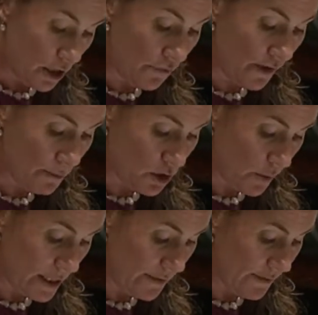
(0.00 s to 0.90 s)
November
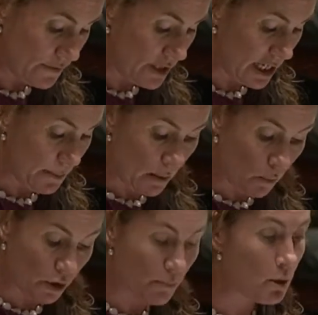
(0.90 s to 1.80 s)
2015
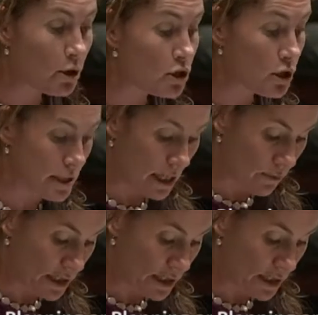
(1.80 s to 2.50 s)
about what emergency